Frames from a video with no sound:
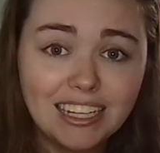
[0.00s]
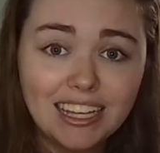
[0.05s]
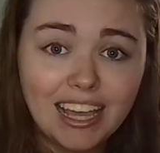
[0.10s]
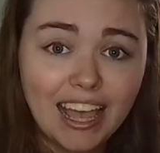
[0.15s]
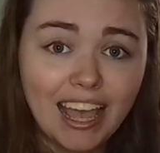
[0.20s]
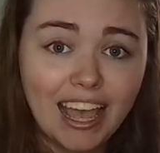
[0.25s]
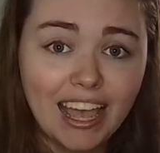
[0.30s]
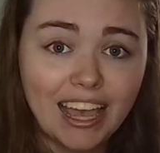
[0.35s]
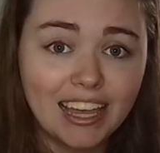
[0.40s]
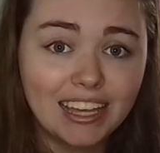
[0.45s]

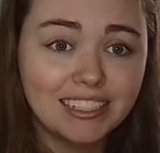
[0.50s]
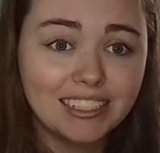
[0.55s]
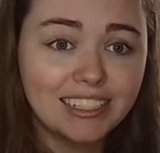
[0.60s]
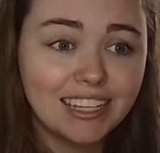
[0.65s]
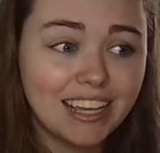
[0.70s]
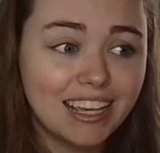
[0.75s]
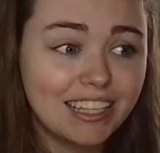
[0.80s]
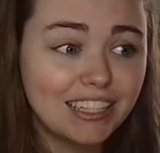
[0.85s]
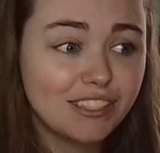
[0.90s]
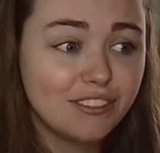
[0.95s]
And
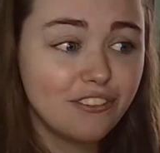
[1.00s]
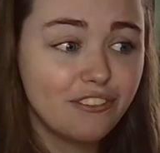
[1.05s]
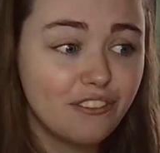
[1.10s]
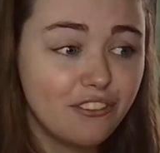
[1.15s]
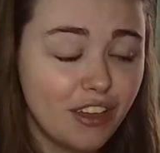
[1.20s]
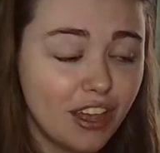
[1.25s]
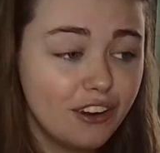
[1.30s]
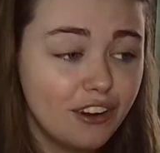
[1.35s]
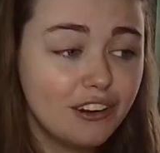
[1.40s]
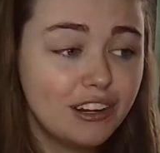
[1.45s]
it's
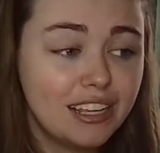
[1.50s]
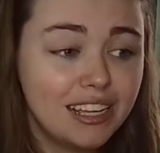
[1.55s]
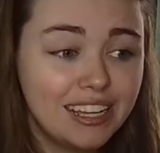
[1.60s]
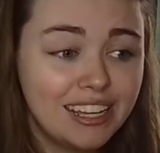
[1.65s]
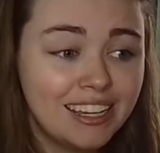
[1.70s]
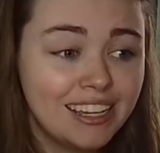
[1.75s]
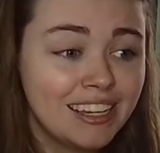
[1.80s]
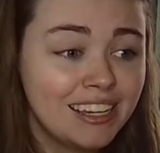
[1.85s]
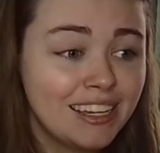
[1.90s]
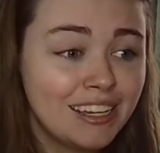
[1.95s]

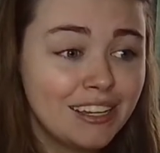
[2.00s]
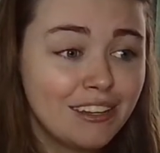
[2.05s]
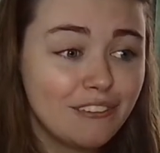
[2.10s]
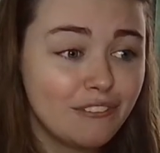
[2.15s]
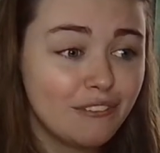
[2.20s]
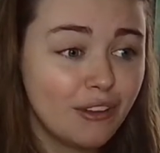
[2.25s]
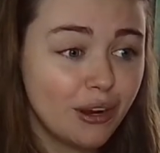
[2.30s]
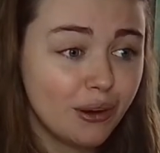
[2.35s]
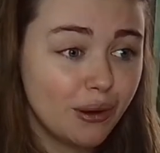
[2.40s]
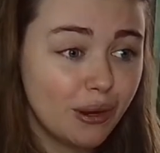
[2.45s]
very,
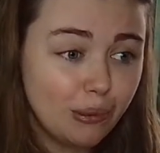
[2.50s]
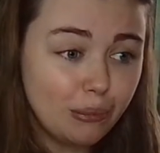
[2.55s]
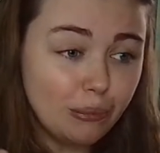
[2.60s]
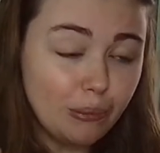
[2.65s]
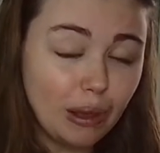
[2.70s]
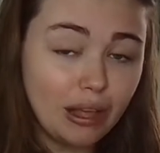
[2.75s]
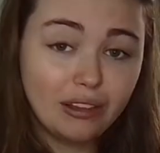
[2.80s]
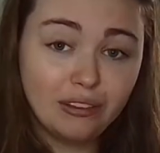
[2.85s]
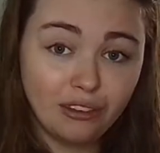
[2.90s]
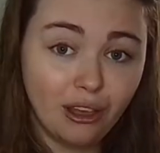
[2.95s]
very
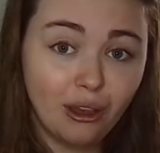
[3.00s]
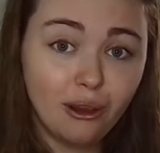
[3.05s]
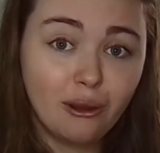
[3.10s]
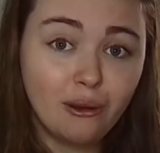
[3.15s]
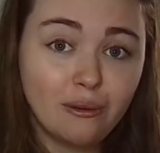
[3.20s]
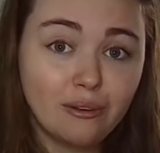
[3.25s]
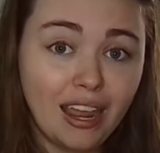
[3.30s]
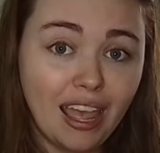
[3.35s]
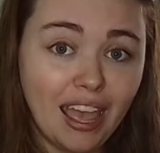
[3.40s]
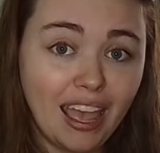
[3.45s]
well
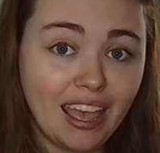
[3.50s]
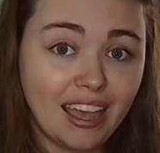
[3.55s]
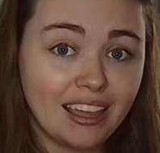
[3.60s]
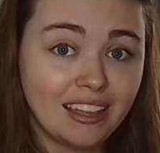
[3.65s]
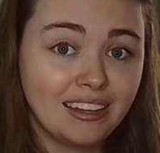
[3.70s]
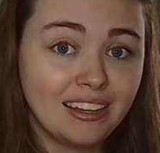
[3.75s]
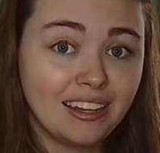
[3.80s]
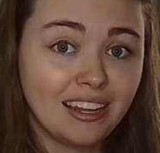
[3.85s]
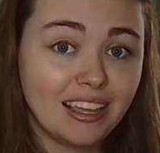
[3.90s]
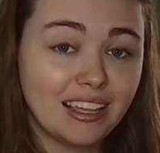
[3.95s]
known,
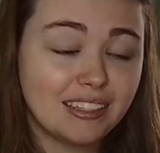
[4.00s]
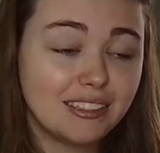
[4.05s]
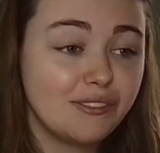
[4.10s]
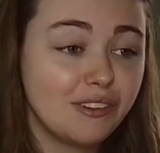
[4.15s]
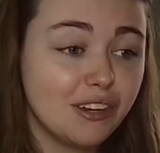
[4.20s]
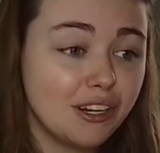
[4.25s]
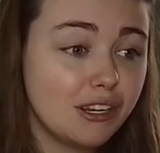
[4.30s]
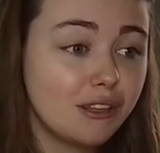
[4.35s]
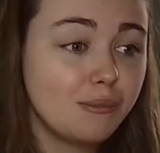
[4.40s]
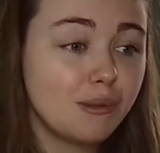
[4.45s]
and it's
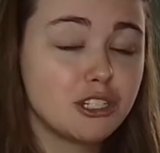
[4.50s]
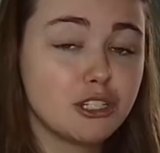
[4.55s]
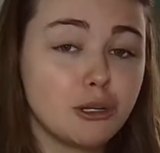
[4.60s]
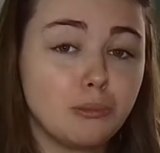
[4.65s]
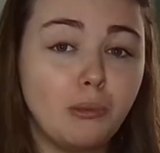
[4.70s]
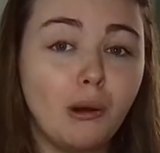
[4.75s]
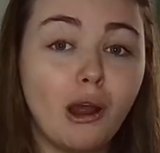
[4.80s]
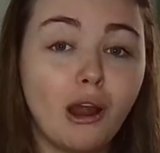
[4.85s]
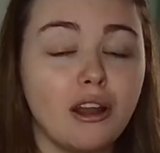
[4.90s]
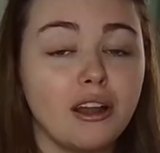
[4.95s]
very much a
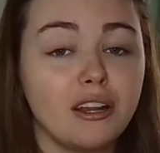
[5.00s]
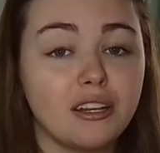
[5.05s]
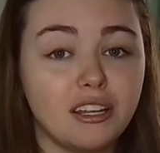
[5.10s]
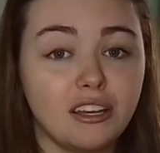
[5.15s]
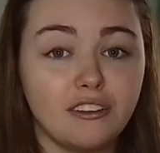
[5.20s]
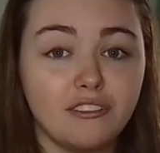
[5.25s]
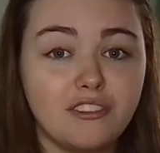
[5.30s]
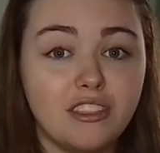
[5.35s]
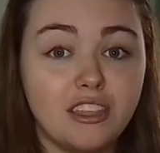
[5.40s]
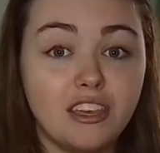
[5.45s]
part
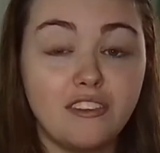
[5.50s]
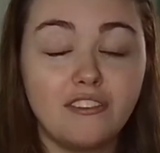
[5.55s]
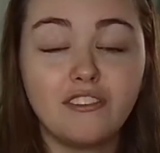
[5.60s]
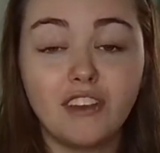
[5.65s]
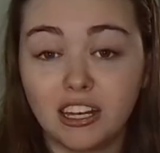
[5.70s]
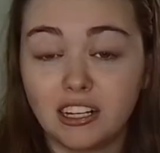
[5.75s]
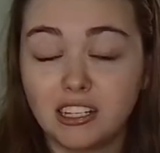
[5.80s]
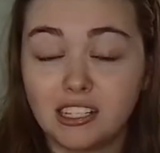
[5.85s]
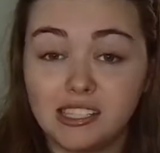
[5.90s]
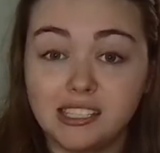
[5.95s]
of the
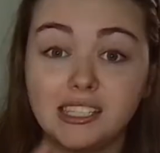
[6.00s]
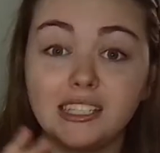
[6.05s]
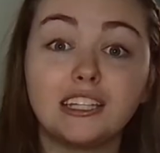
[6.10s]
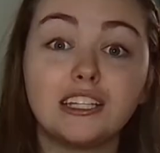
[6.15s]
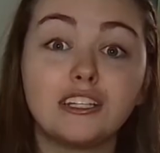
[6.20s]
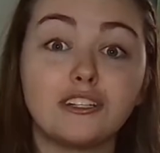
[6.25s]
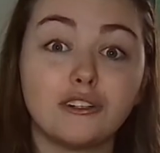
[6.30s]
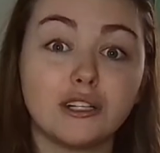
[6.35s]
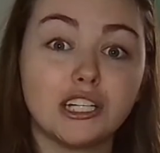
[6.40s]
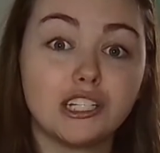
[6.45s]
fantasy
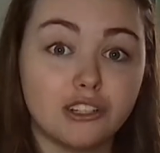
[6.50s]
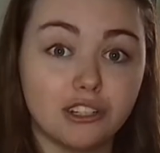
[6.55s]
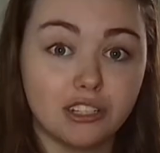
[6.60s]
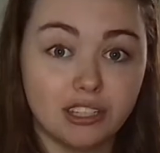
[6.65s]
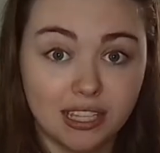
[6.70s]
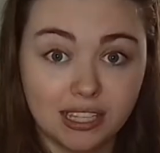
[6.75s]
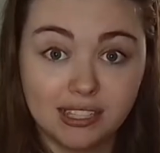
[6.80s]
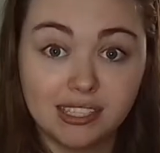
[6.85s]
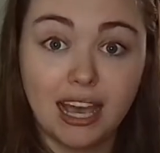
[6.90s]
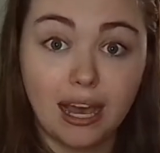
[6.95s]
literature
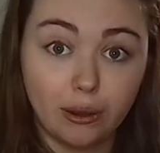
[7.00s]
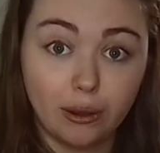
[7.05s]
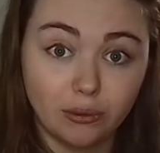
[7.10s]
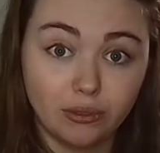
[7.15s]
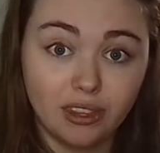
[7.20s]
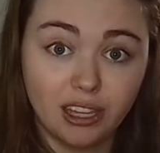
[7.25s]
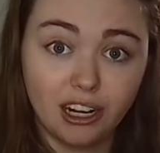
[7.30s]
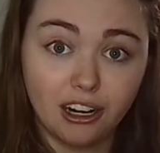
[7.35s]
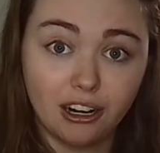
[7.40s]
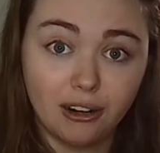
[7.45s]
that's out
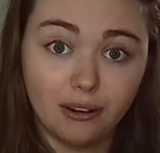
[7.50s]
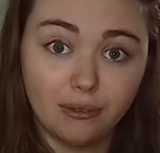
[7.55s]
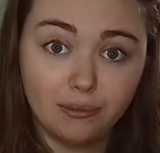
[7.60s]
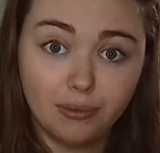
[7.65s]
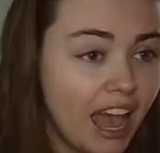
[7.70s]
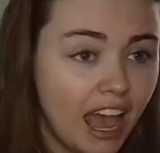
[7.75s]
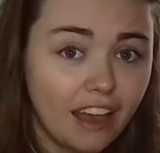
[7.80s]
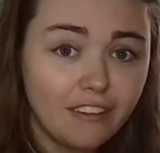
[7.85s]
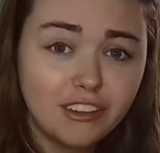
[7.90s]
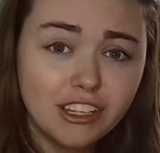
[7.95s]
there.
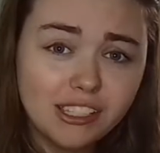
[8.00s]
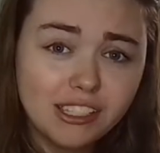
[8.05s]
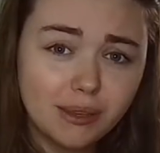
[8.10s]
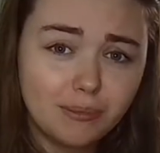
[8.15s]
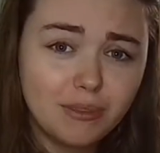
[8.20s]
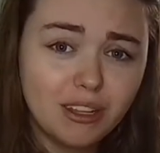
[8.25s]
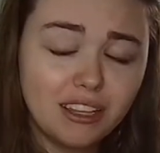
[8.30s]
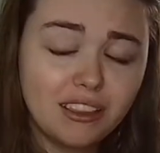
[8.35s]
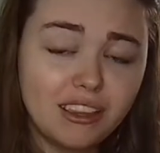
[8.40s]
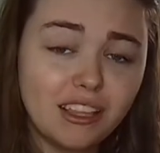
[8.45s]
Having
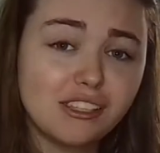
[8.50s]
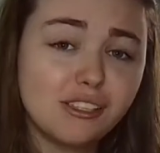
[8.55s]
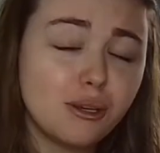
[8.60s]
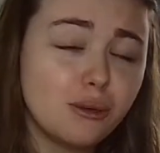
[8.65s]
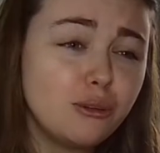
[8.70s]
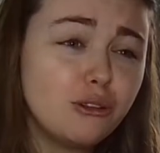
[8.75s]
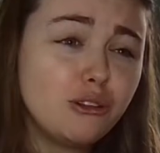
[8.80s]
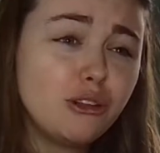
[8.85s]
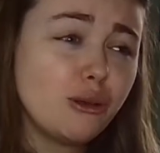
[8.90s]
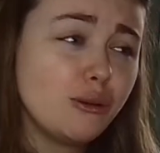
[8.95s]
something that so
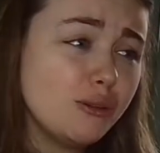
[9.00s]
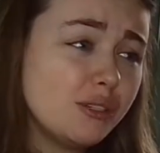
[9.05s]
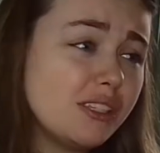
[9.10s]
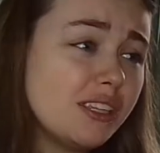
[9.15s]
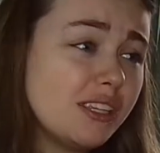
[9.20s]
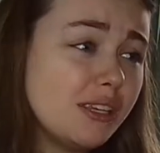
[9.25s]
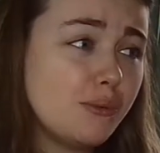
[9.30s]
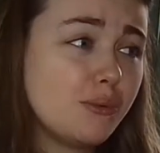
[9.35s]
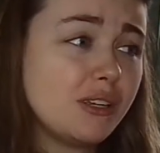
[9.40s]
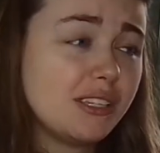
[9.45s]
closely
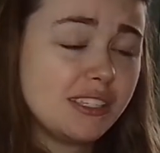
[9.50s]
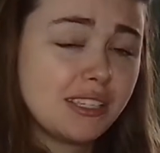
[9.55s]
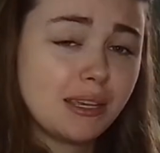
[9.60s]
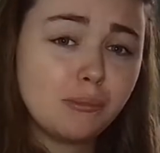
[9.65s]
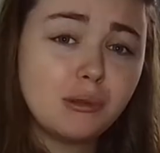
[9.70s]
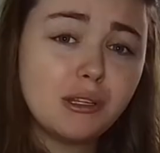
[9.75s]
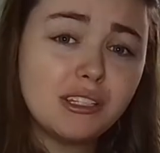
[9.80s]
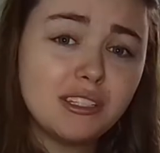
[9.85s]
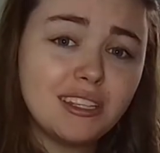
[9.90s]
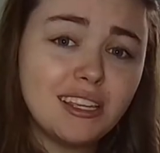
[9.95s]

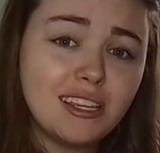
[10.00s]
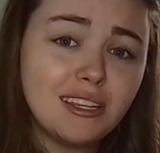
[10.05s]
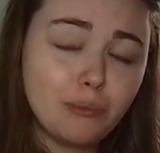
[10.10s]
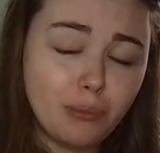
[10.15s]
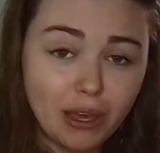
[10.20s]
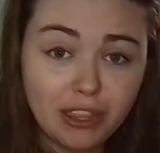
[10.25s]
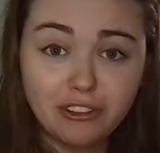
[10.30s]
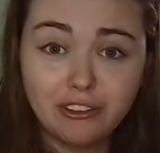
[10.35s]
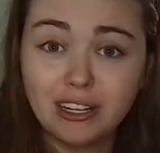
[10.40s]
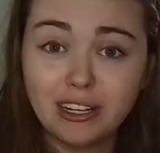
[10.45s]
resembles it,
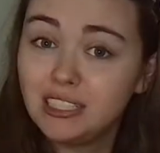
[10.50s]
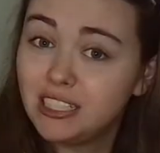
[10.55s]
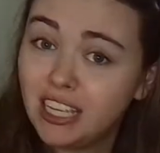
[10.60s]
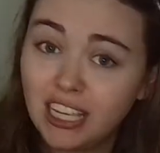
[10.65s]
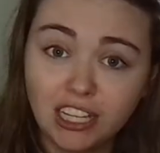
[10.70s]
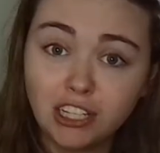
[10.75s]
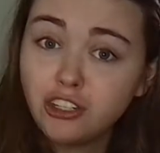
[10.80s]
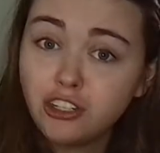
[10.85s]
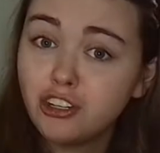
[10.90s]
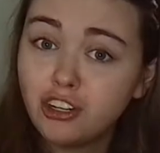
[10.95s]
whether
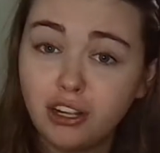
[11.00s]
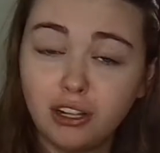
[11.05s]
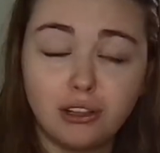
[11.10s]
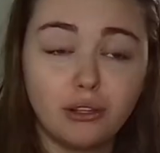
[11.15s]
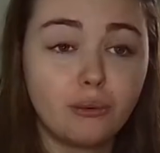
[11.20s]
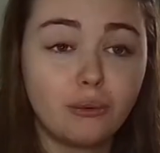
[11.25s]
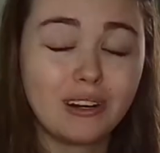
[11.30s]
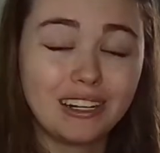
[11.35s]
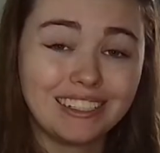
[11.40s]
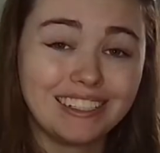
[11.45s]
intentional
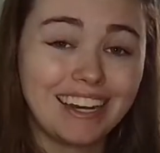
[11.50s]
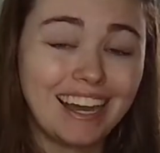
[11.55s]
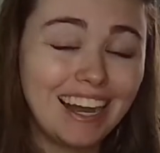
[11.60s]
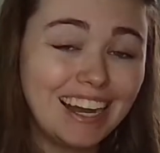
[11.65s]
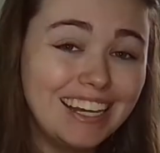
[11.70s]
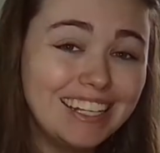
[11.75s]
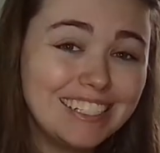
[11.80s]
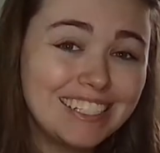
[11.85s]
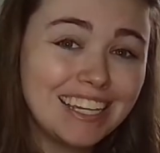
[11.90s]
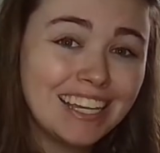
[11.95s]
or
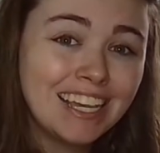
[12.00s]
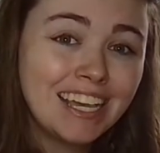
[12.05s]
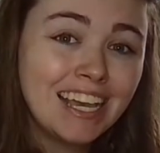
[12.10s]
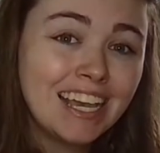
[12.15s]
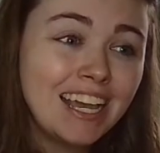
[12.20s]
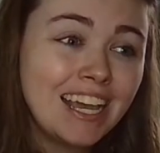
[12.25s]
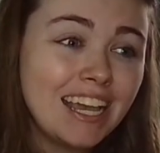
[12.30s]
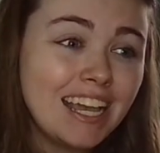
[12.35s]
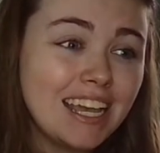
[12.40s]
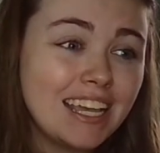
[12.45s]
not,
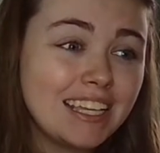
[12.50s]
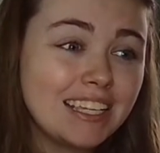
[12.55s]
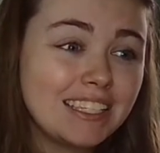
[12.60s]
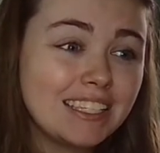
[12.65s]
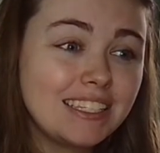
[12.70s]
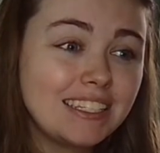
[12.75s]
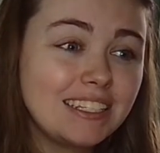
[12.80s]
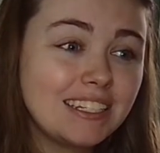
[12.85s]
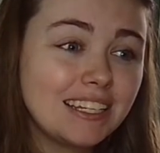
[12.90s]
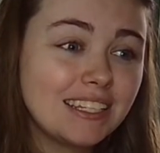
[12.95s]
is
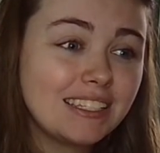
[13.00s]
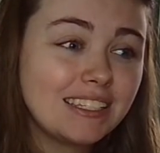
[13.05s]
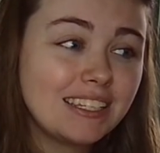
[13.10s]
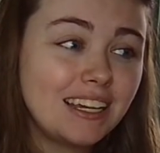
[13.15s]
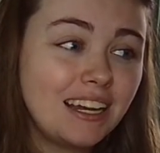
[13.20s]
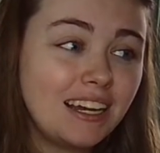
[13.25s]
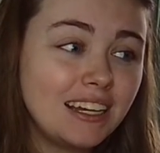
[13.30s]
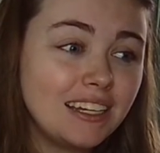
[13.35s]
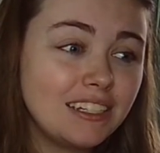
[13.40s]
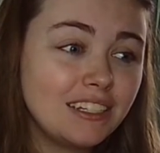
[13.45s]
just
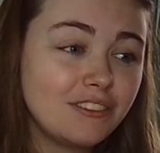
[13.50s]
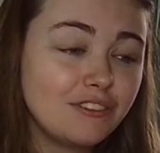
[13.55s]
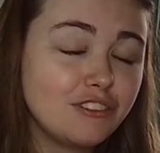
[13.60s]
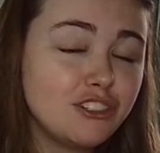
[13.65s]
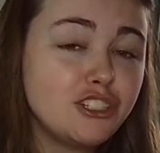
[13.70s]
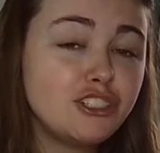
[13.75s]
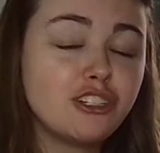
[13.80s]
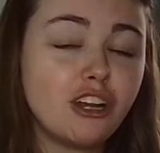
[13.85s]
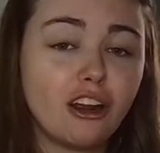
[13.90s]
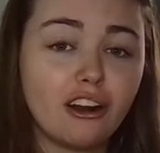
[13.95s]
kind of
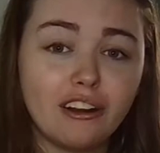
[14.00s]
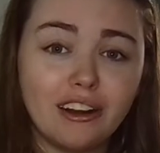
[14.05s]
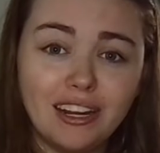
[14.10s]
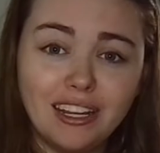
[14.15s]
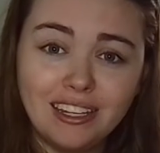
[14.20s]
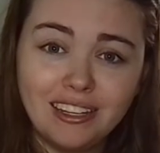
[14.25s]
jarring,